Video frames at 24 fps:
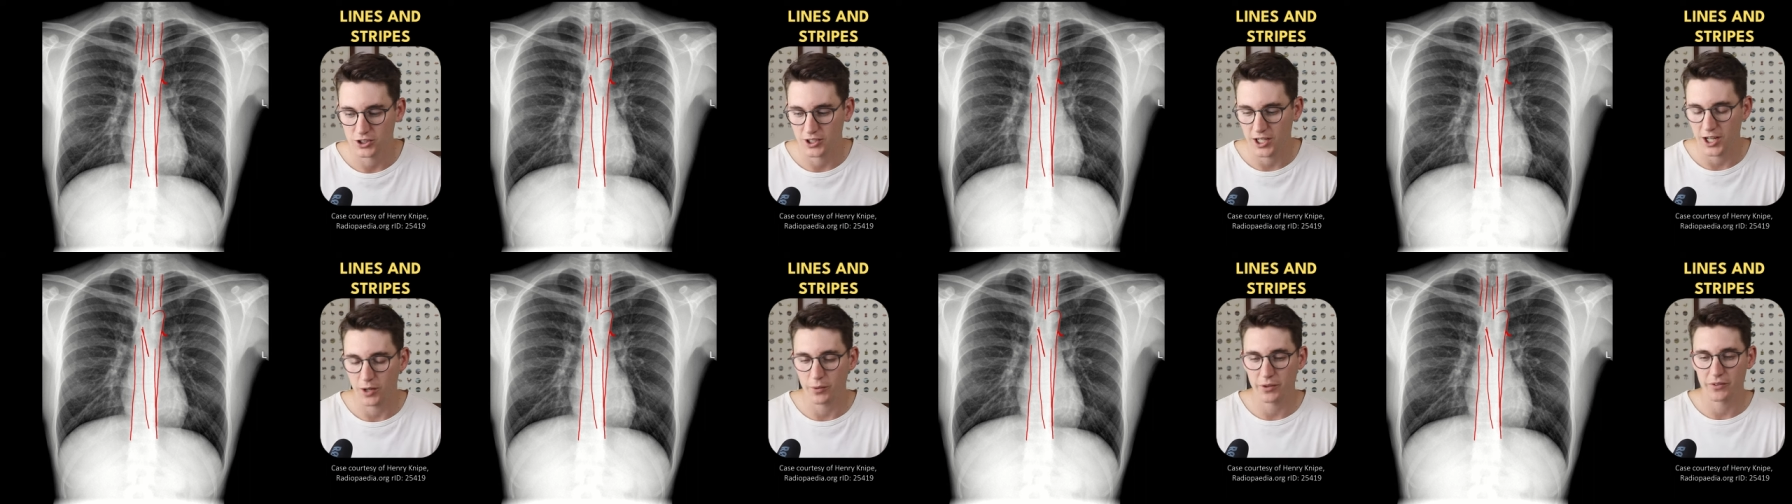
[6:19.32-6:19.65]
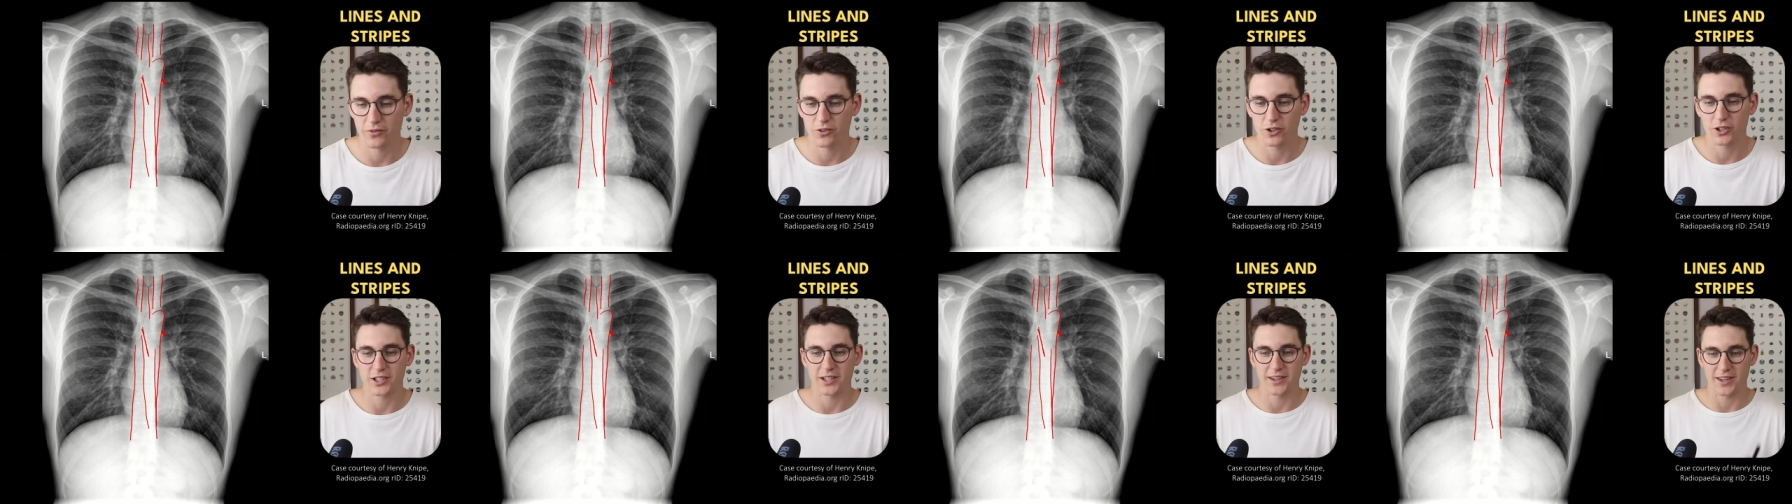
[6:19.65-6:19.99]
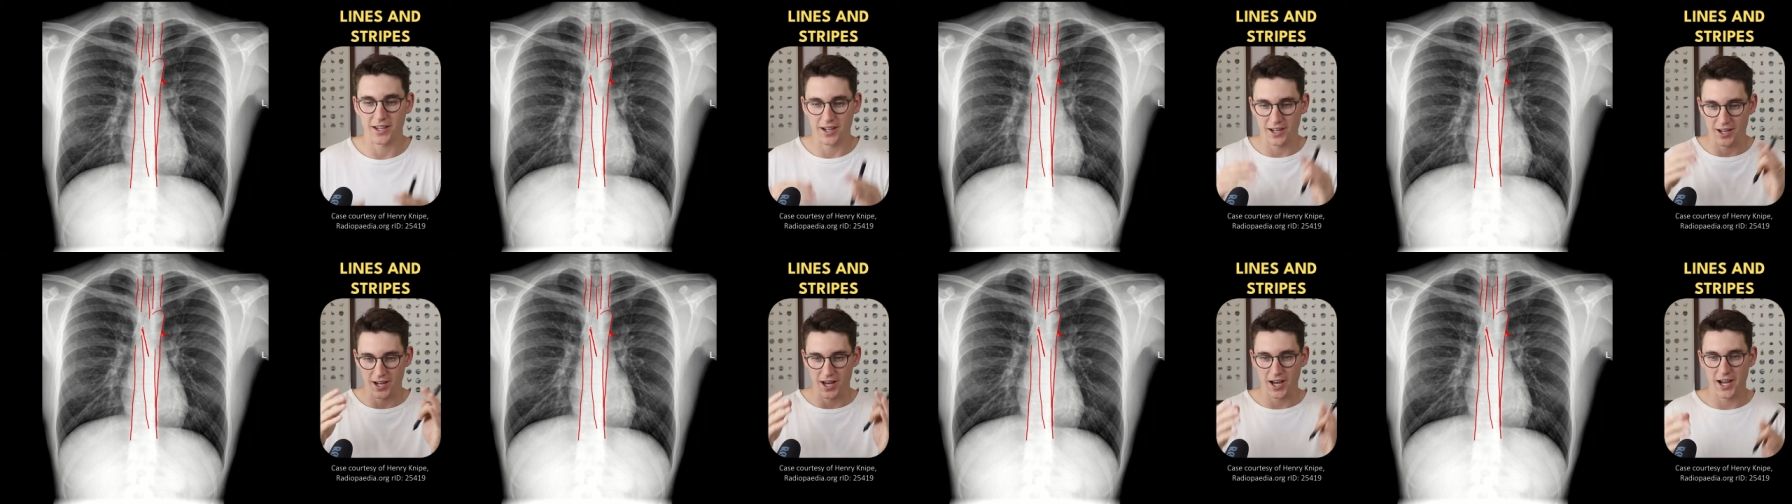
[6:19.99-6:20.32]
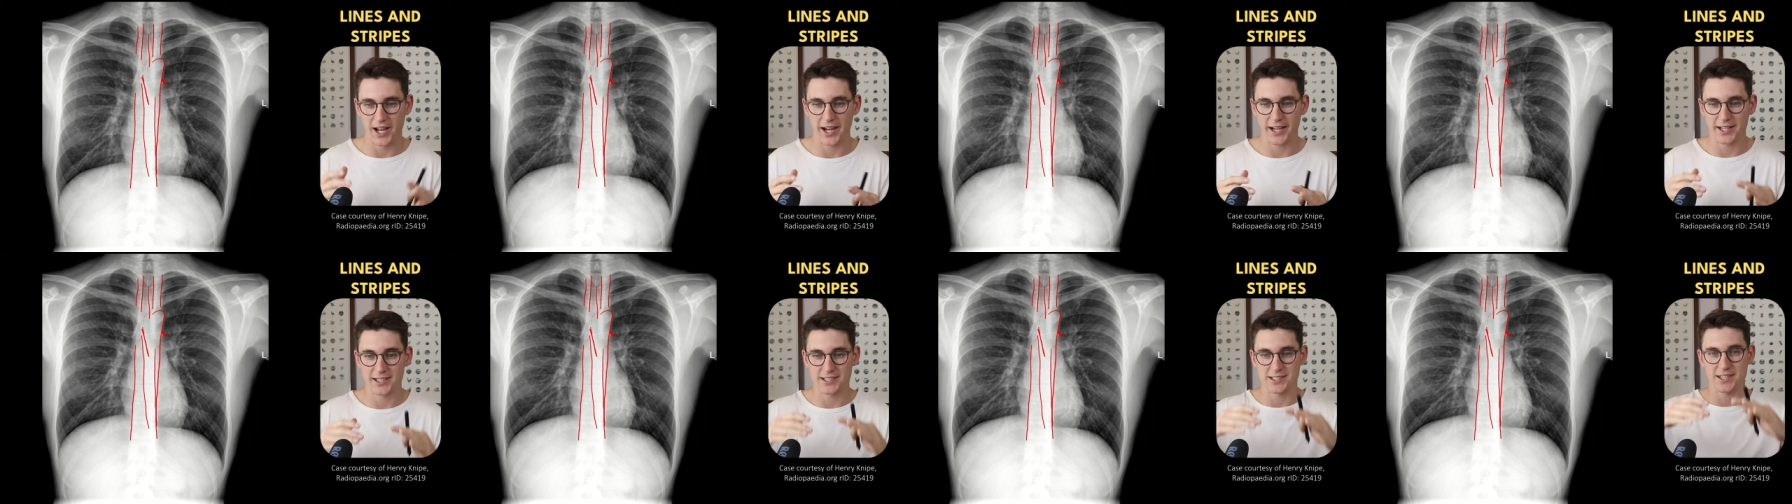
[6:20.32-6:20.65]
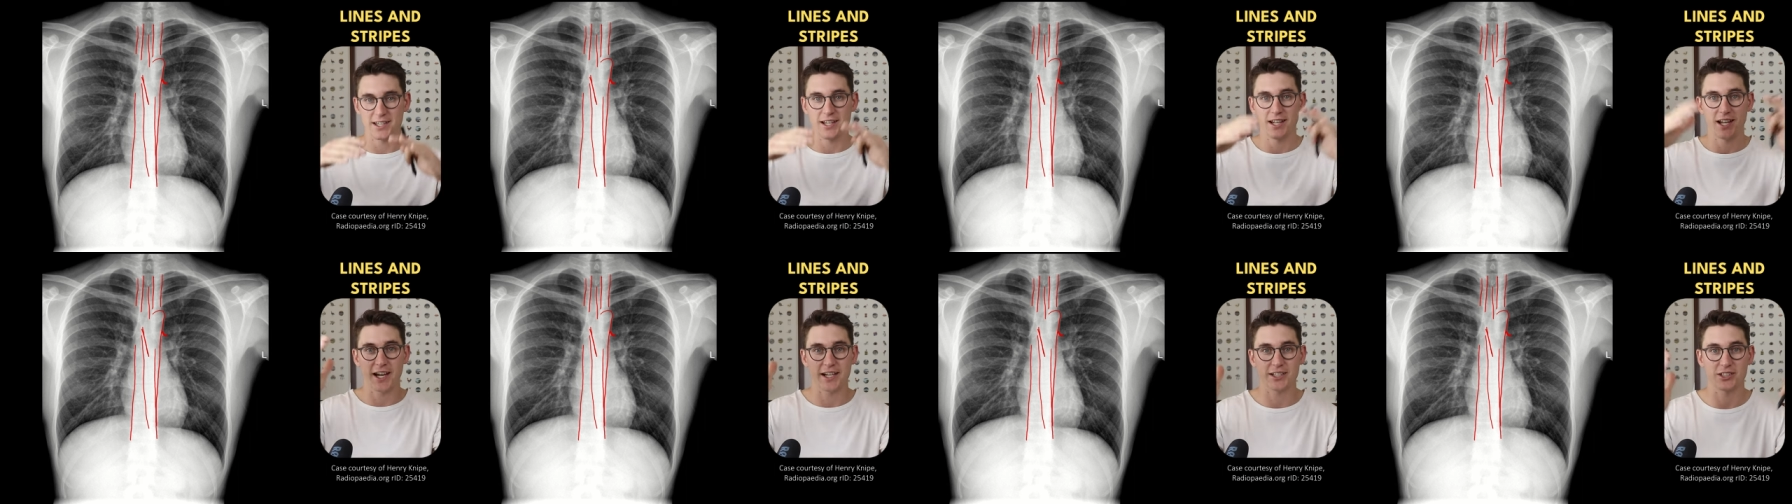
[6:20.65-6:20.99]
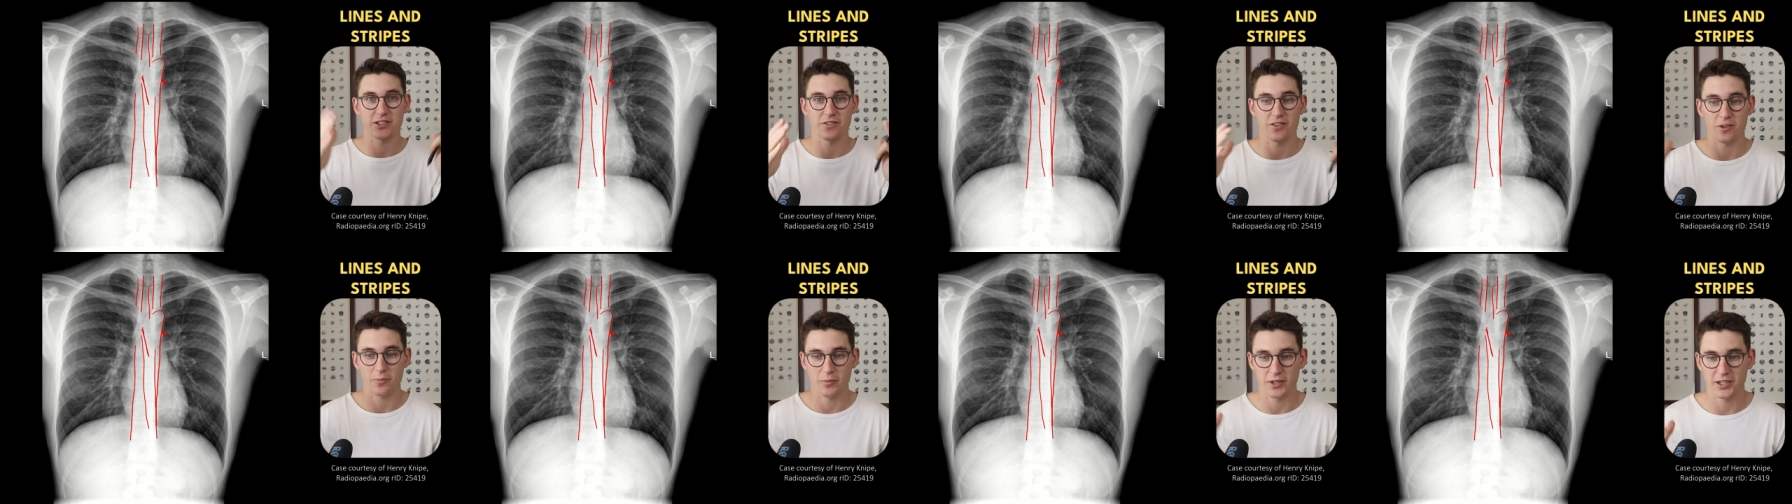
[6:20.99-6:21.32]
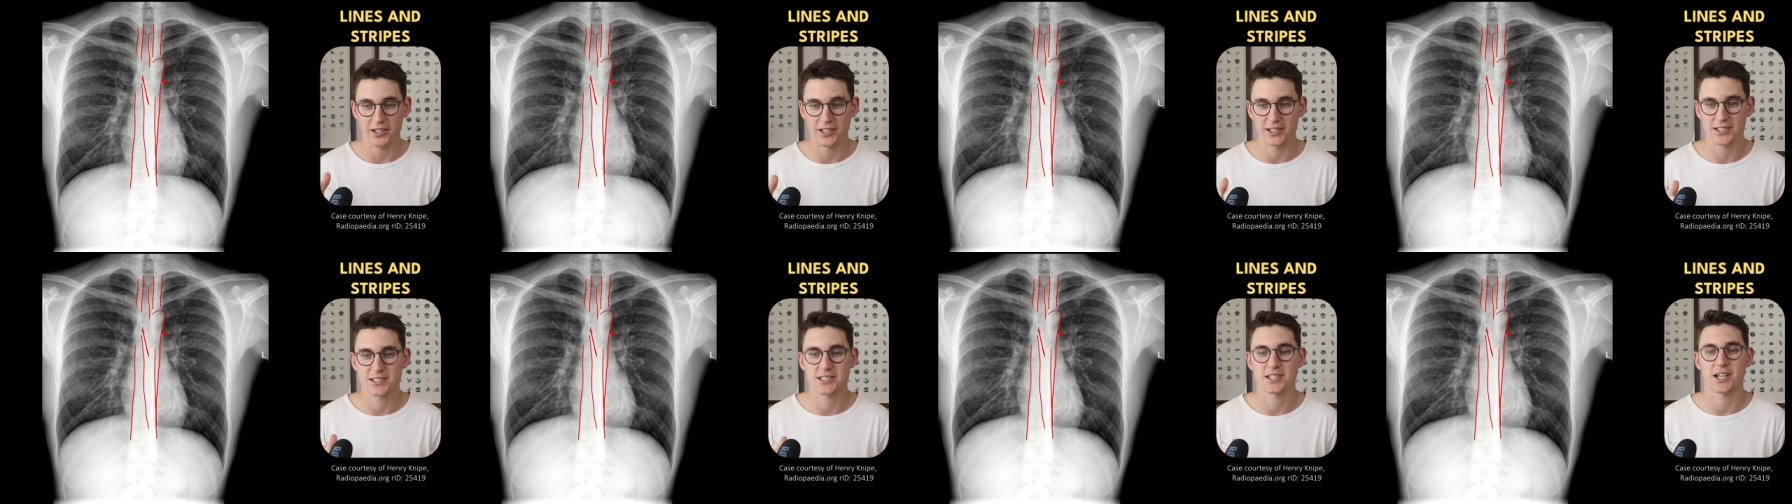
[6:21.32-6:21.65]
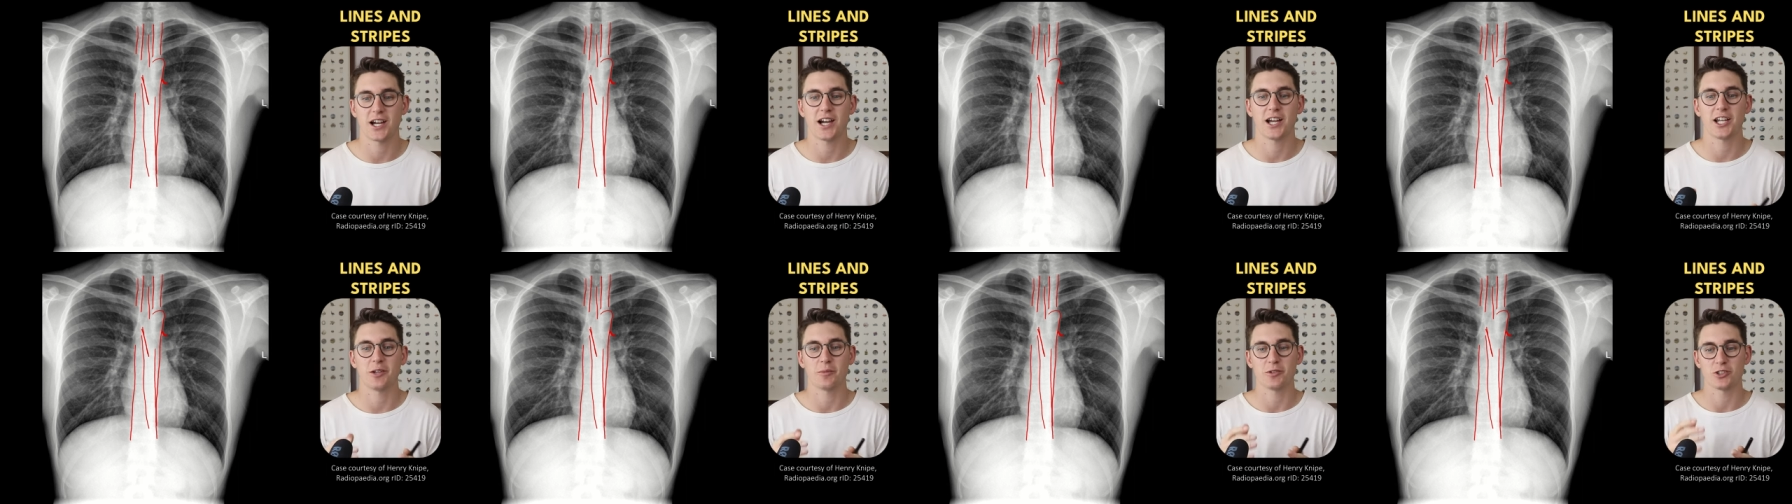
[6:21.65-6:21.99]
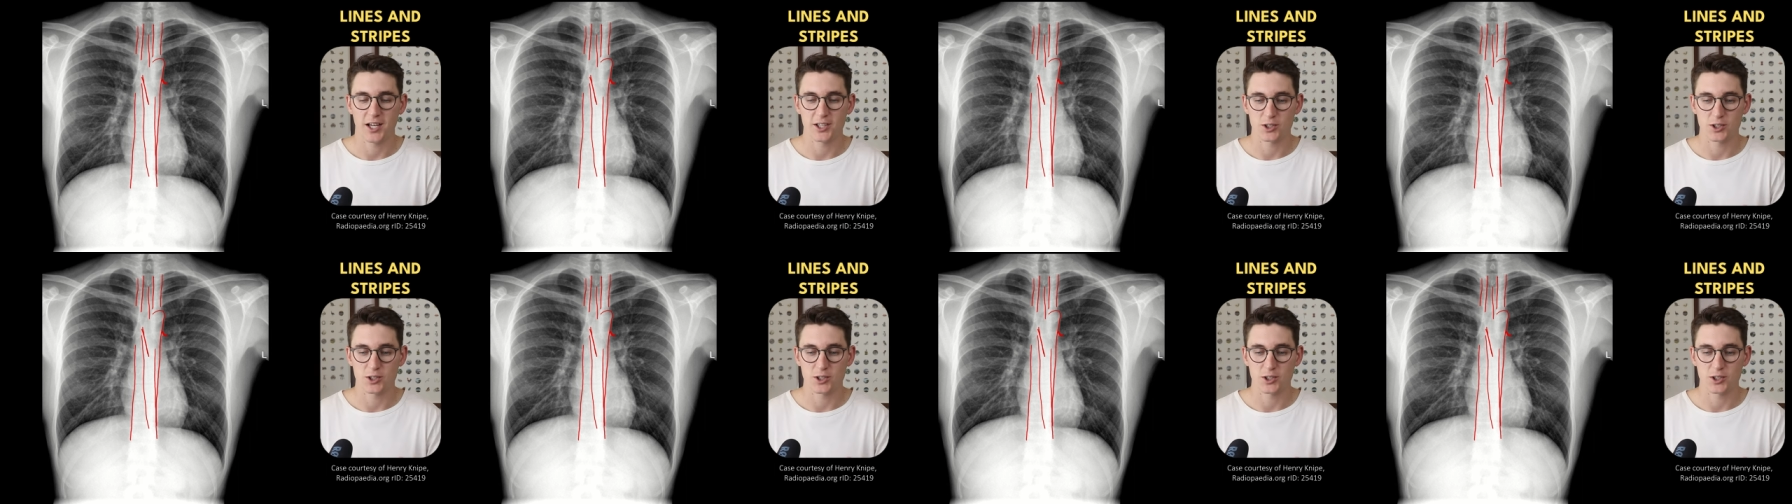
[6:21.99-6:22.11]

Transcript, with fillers: So now we've looked at the lines, the lines of the mediastinum,